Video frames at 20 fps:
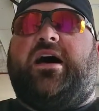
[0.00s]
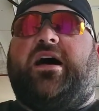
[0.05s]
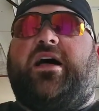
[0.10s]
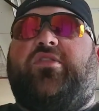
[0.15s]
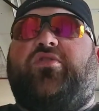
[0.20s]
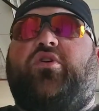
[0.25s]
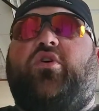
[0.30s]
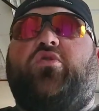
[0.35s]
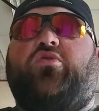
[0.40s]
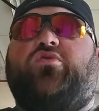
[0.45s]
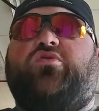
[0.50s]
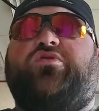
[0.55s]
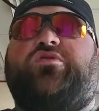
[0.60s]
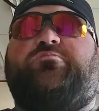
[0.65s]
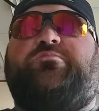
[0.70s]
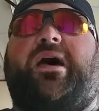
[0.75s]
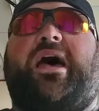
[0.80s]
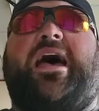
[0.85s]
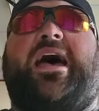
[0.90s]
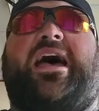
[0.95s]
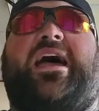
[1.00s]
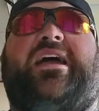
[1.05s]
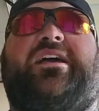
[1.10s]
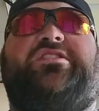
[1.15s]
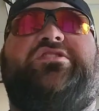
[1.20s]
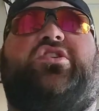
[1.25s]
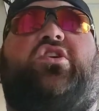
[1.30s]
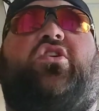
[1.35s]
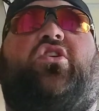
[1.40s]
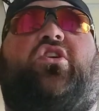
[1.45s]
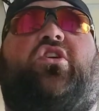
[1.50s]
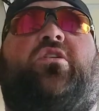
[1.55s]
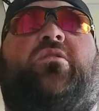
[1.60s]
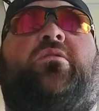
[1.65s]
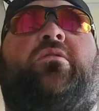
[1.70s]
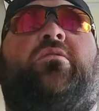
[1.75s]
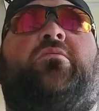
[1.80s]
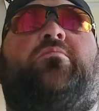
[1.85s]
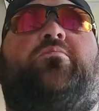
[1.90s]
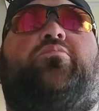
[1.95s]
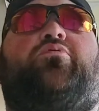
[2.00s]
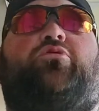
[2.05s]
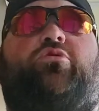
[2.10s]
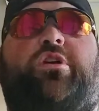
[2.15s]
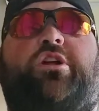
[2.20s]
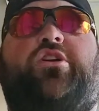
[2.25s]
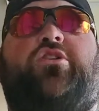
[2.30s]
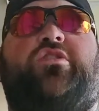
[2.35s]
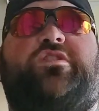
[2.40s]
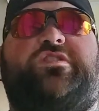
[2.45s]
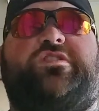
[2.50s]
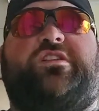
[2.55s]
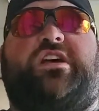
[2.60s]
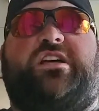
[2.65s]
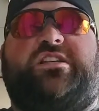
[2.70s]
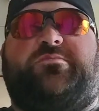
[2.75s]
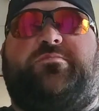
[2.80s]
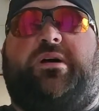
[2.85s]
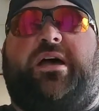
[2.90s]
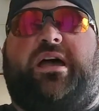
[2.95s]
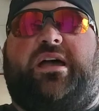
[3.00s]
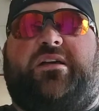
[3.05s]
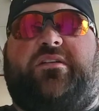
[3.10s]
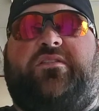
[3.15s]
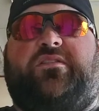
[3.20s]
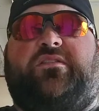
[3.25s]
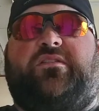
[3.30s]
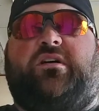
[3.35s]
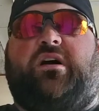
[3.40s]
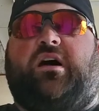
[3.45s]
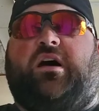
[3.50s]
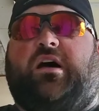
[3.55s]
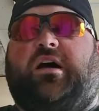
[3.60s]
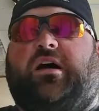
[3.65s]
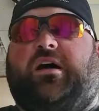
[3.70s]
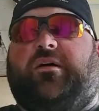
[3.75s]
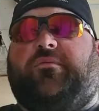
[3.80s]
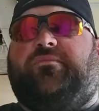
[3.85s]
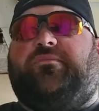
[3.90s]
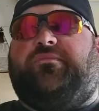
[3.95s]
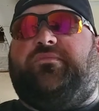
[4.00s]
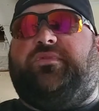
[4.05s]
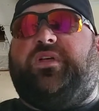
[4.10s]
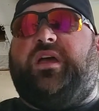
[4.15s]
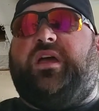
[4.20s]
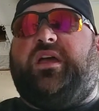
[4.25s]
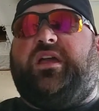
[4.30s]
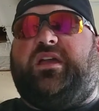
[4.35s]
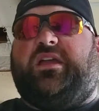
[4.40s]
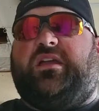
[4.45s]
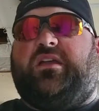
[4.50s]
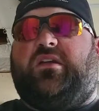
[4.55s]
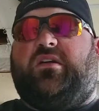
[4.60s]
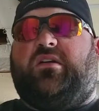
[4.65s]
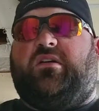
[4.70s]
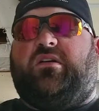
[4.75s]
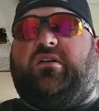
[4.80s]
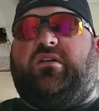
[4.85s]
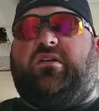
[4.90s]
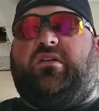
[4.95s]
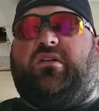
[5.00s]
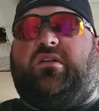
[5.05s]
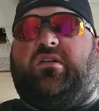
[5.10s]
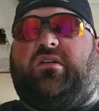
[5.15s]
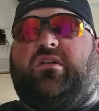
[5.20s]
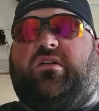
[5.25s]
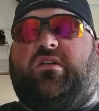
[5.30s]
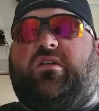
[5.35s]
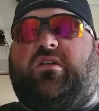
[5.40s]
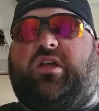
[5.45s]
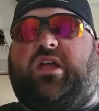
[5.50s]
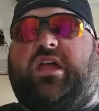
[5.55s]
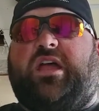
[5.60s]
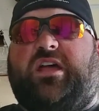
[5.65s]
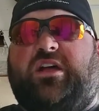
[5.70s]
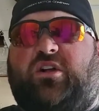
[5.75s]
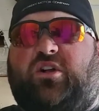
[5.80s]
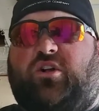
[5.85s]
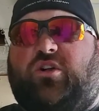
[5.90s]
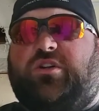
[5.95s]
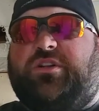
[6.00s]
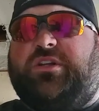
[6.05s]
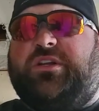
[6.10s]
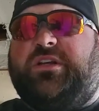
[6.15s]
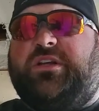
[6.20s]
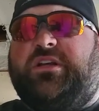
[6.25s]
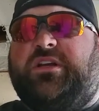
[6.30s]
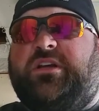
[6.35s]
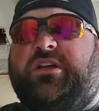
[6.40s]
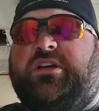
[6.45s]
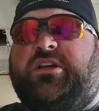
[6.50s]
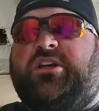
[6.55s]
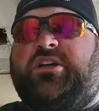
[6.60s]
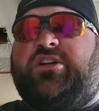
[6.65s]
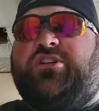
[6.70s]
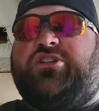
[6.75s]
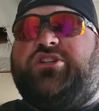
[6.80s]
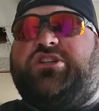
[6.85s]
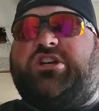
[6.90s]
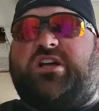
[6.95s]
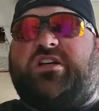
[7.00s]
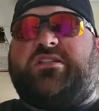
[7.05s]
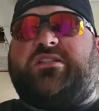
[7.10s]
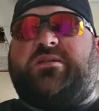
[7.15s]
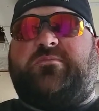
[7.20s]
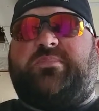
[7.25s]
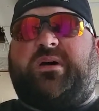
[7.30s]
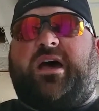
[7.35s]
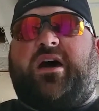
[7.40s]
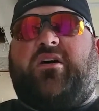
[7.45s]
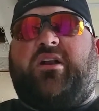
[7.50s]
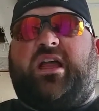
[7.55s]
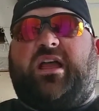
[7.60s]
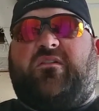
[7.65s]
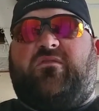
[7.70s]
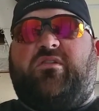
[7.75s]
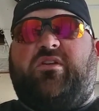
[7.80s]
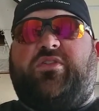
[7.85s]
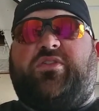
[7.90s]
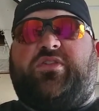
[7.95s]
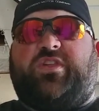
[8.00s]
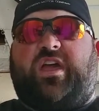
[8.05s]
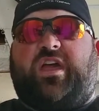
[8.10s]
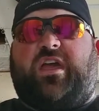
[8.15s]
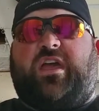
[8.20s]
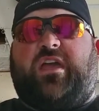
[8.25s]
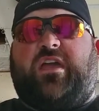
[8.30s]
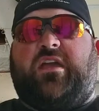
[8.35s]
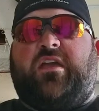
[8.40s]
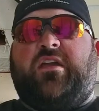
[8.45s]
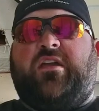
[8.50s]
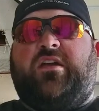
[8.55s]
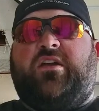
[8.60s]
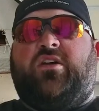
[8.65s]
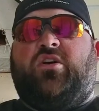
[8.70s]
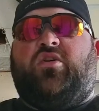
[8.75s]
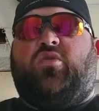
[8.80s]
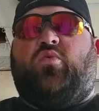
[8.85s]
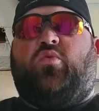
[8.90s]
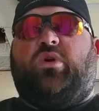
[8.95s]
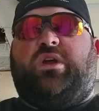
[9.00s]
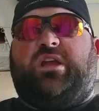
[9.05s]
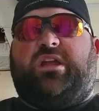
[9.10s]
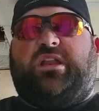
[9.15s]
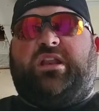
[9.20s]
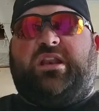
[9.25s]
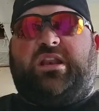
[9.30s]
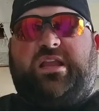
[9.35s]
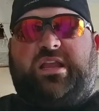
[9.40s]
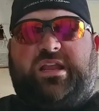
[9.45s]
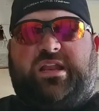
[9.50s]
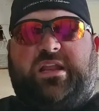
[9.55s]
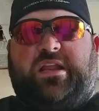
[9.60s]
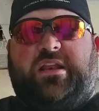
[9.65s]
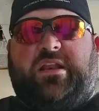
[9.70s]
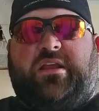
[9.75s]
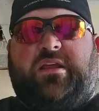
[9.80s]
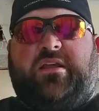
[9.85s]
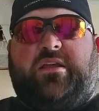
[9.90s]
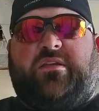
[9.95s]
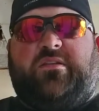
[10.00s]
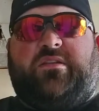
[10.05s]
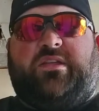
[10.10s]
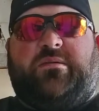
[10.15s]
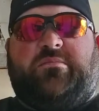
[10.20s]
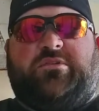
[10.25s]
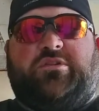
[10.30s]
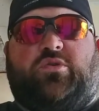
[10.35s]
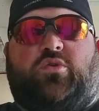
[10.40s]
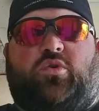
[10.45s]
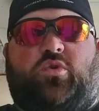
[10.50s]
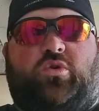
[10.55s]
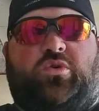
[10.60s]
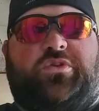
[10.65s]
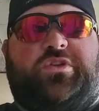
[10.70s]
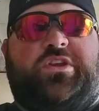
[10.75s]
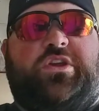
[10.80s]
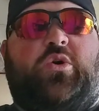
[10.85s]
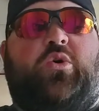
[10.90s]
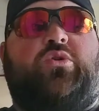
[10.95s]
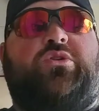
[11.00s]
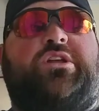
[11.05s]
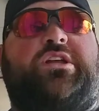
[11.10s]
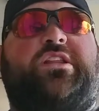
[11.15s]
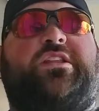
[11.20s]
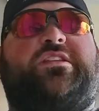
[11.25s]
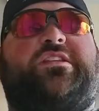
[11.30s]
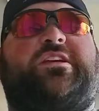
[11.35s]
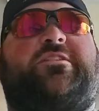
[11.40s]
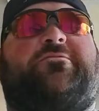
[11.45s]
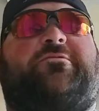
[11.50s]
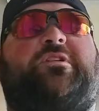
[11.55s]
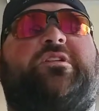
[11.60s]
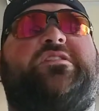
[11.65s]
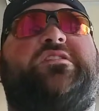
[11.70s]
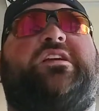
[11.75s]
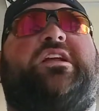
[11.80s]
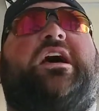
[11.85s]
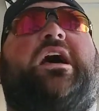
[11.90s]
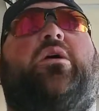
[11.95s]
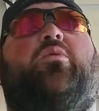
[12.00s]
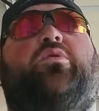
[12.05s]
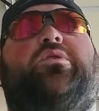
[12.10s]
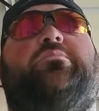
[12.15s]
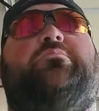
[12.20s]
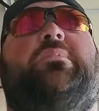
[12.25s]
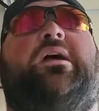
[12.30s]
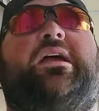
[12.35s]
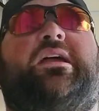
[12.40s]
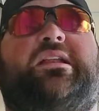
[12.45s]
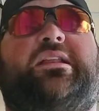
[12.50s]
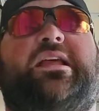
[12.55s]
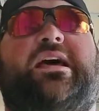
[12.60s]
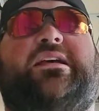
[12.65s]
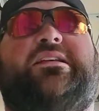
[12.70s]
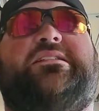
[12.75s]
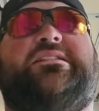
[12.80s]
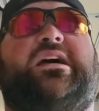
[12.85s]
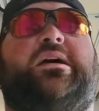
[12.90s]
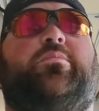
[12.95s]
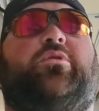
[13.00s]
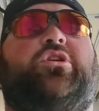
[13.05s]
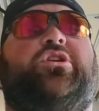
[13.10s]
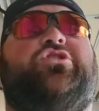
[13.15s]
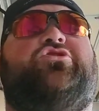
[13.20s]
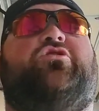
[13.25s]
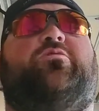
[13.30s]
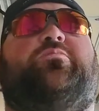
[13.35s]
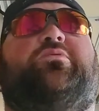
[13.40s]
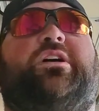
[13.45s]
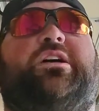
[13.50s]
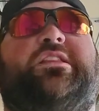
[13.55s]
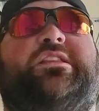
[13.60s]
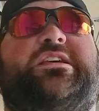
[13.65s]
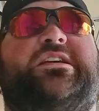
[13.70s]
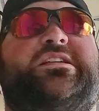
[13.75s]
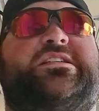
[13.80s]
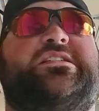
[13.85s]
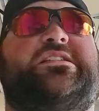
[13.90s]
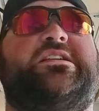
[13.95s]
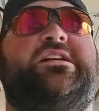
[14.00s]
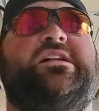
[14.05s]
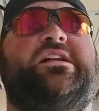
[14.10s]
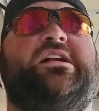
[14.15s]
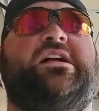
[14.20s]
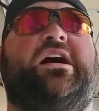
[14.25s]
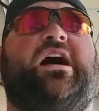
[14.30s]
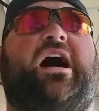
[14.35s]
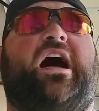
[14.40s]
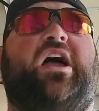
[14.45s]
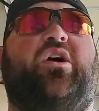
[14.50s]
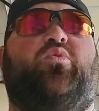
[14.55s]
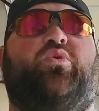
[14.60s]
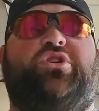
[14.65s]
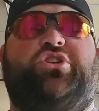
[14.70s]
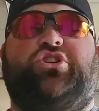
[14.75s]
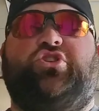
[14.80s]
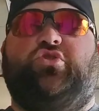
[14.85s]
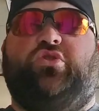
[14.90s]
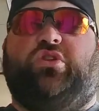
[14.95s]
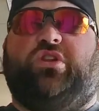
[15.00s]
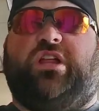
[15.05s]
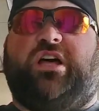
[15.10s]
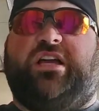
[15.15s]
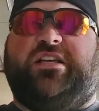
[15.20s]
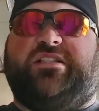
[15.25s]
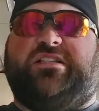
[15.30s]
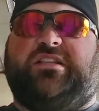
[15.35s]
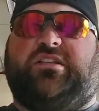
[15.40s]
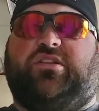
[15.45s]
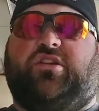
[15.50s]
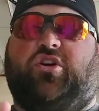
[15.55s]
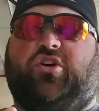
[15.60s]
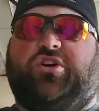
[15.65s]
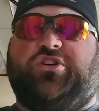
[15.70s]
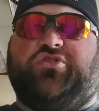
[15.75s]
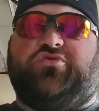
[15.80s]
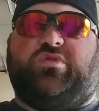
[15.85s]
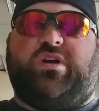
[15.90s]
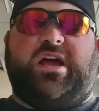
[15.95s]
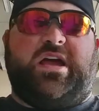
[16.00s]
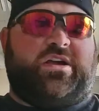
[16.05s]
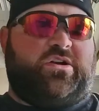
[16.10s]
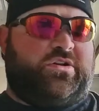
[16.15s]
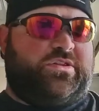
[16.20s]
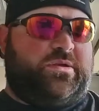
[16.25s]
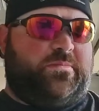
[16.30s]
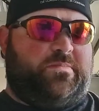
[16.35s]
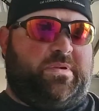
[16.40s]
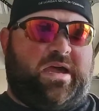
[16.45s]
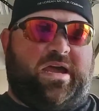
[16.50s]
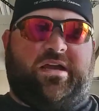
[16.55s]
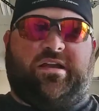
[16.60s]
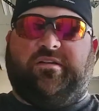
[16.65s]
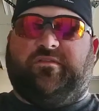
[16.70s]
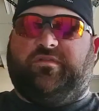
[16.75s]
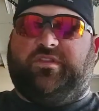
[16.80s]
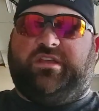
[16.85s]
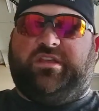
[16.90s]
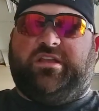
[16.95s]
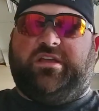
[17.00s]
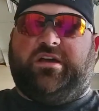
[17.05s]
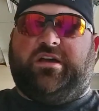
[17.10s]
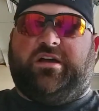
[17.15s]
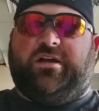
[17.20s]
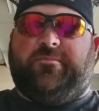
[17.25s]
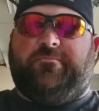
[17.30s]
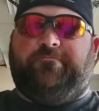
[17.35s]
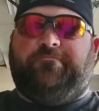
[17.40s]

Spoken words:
those bags are pretty good sized bags. They held just about everything we needed them to hold. The only difference that I would make next time on a trip like this, I would utilize the luggage rack on the back of the